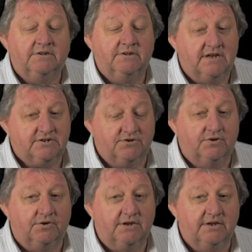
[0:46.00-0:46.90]
Their
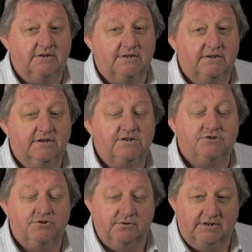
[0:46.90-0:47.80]
story is
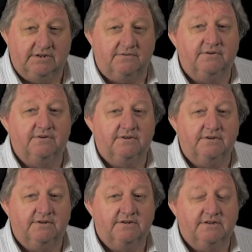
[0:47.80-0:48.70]
truly different
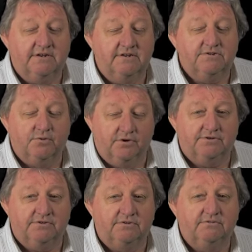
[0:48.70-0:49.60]
and is
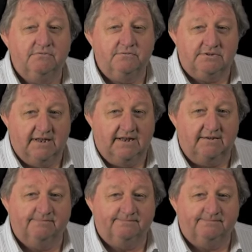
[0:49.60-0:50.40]
worth telling.